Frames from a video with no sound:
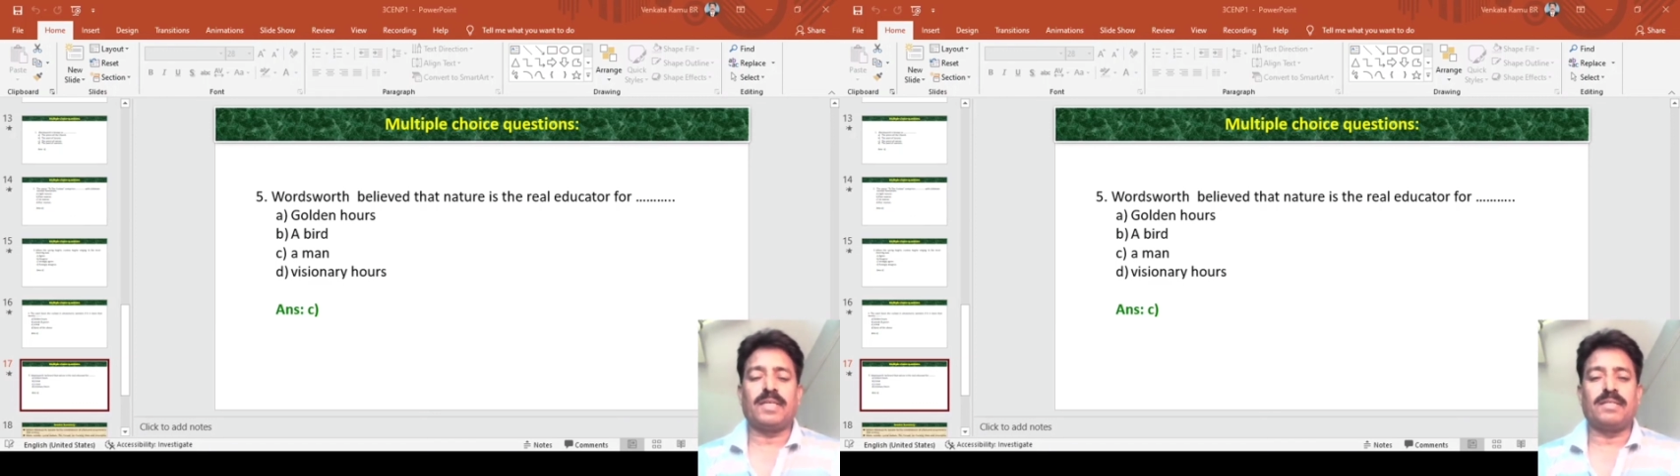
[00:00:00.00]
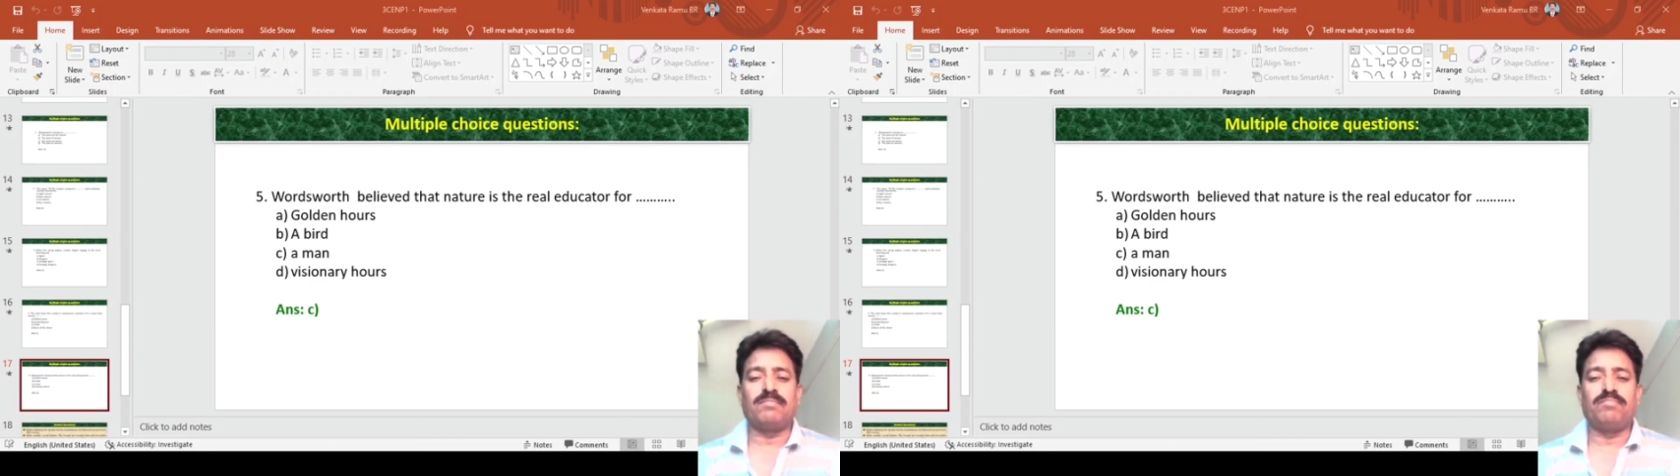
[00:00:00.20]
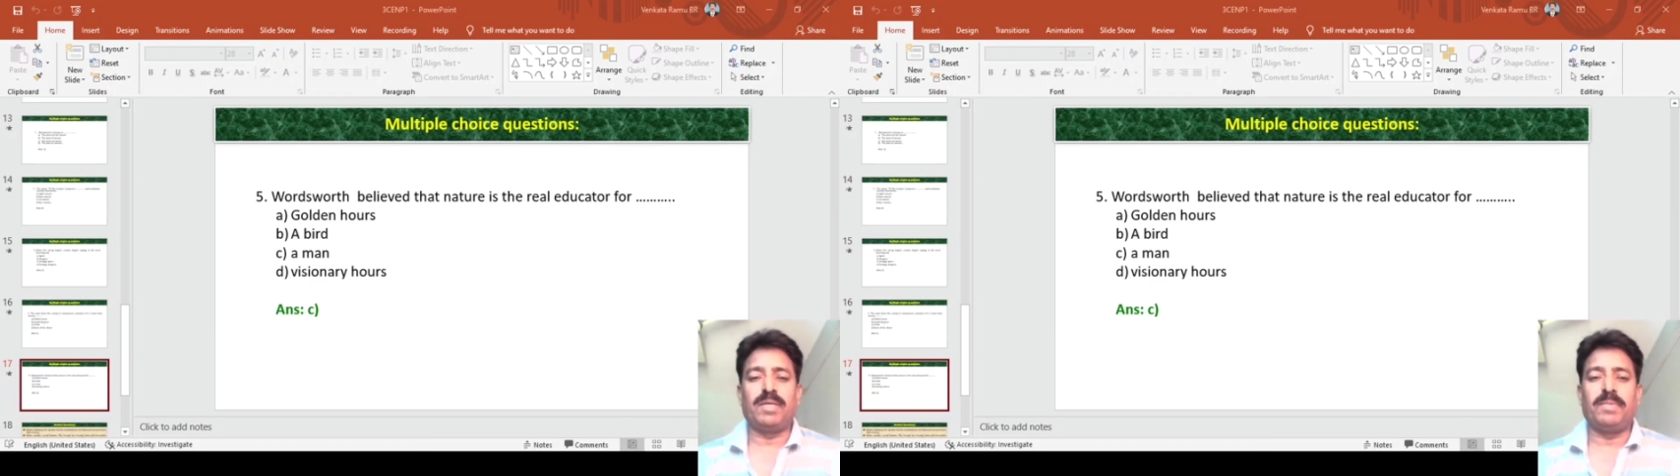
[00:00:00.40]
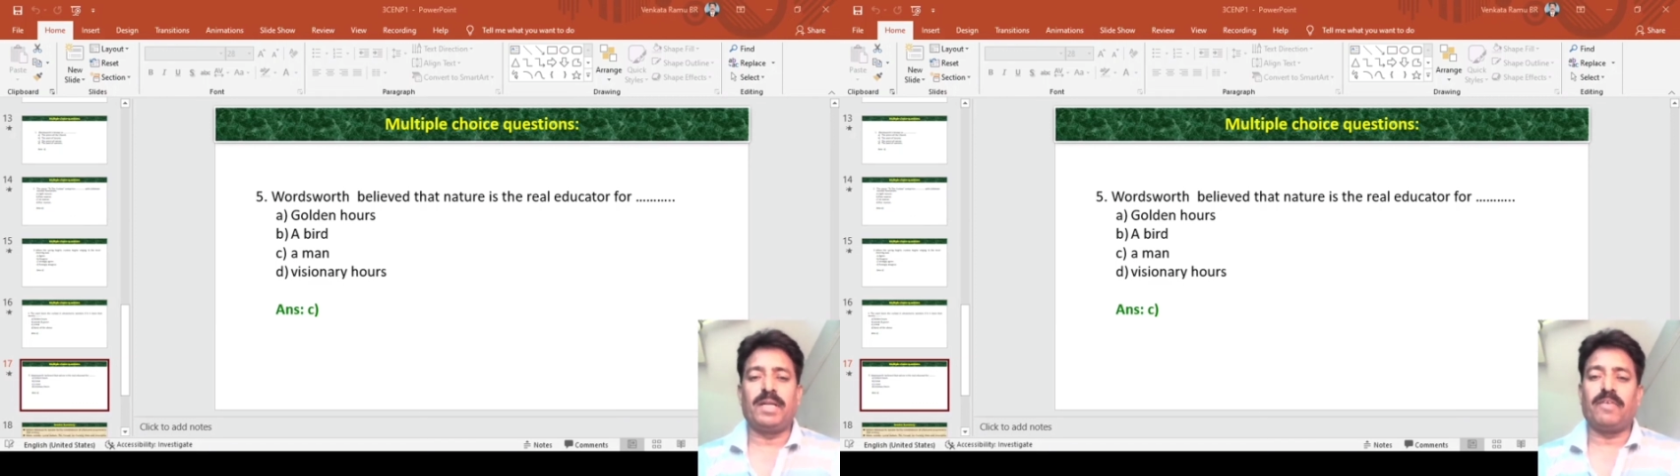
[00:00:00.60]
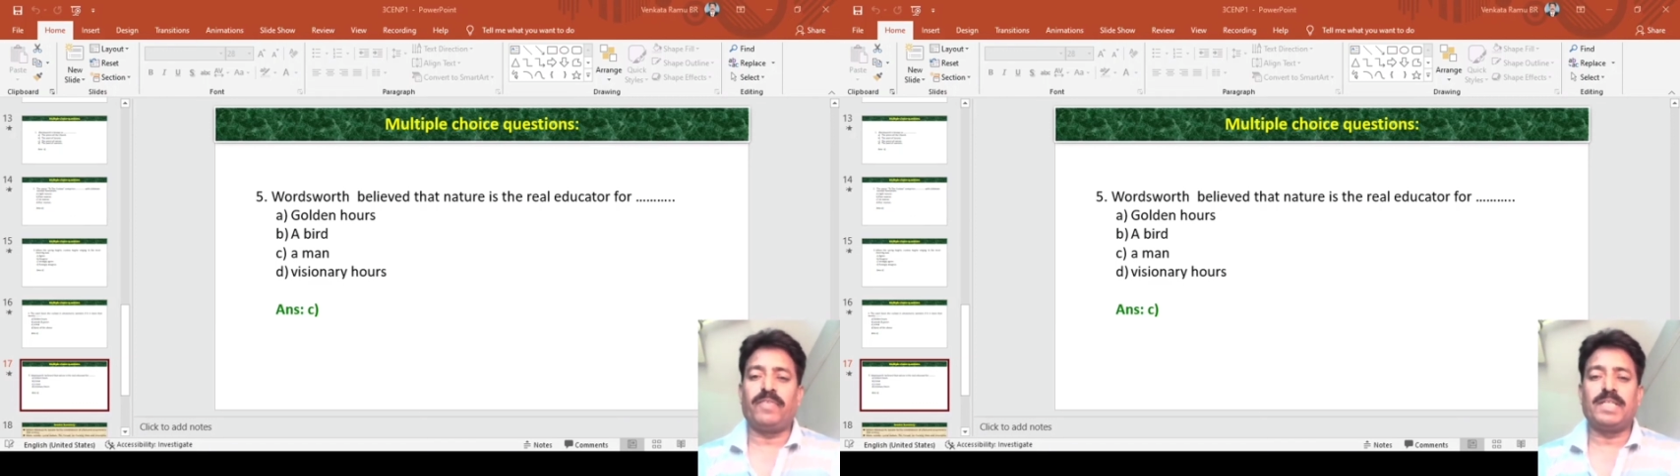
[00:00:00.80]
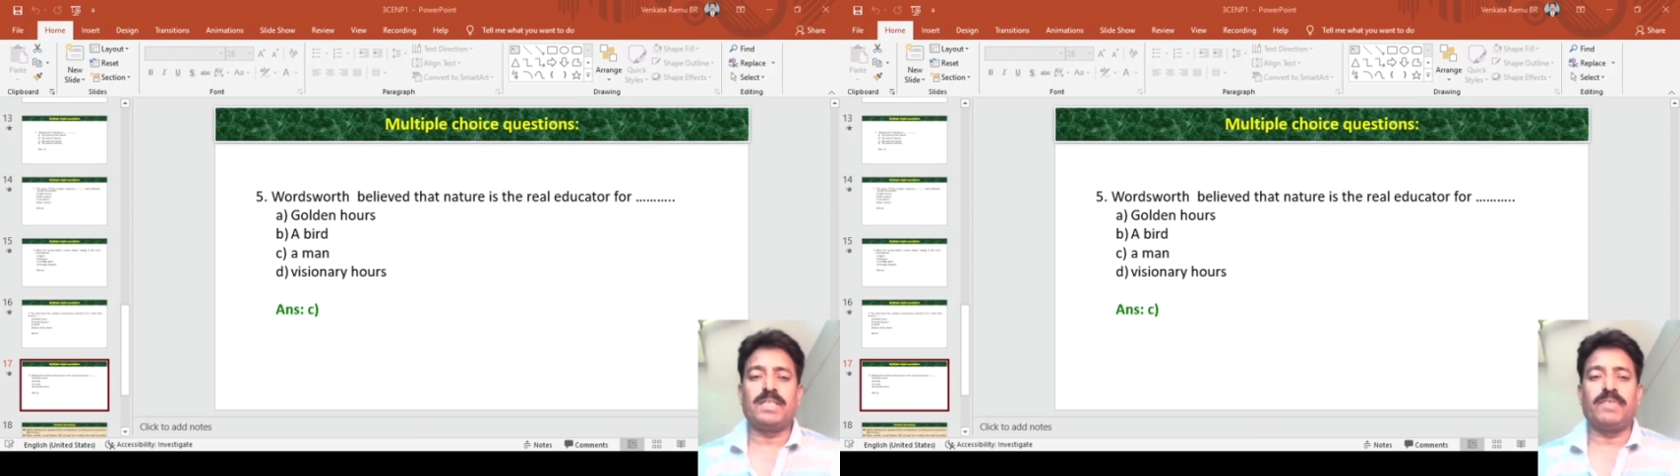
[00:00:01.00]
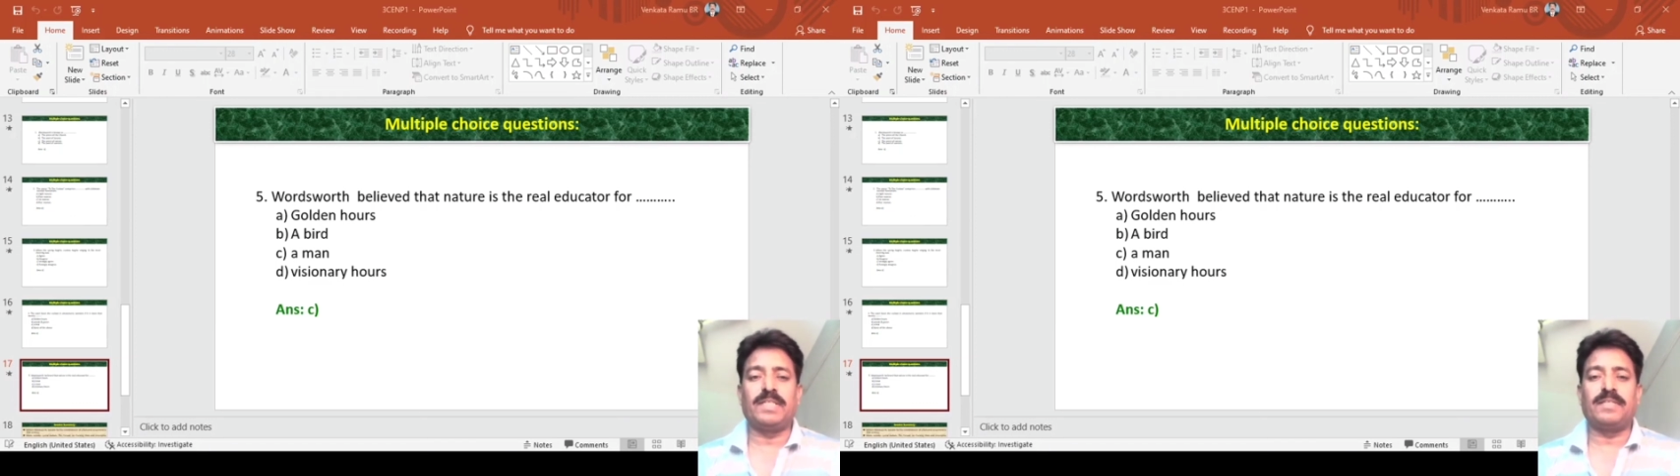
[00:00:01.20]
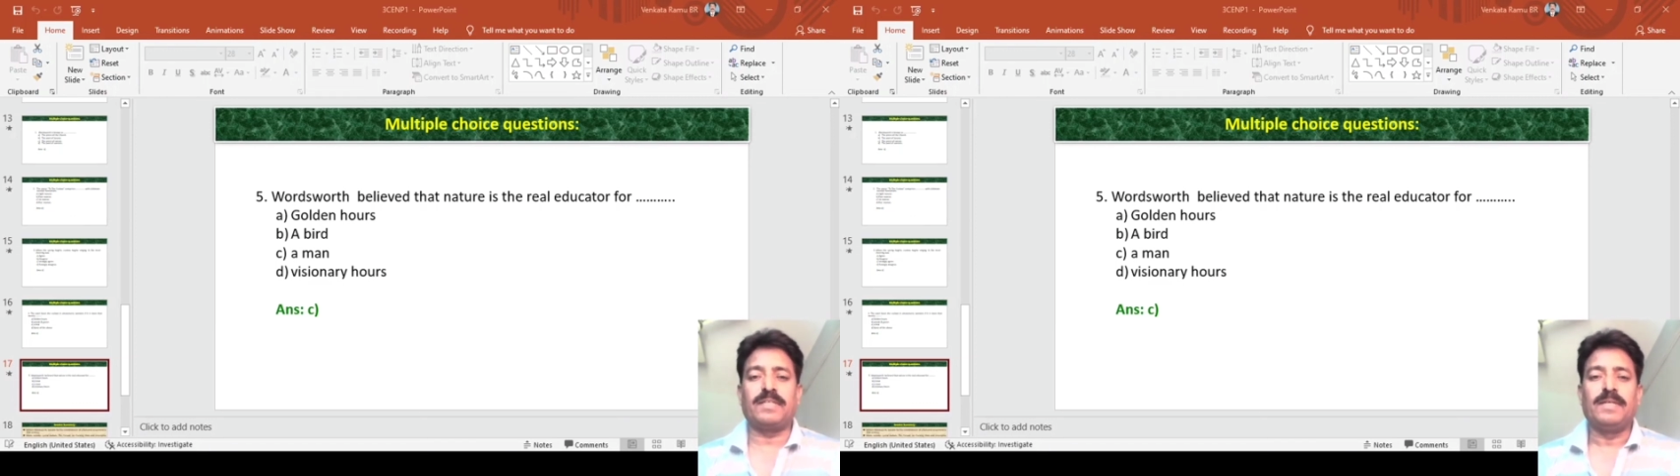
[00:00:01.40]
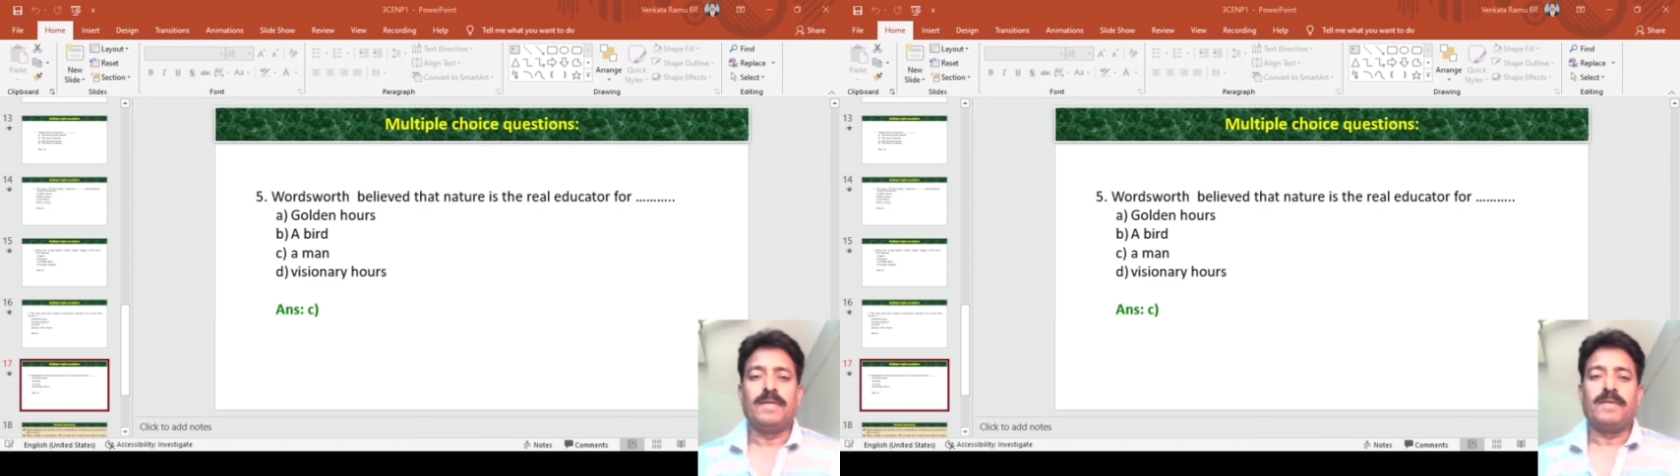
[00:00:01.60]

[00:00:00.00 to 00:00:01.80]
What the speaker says: and maybe references for this.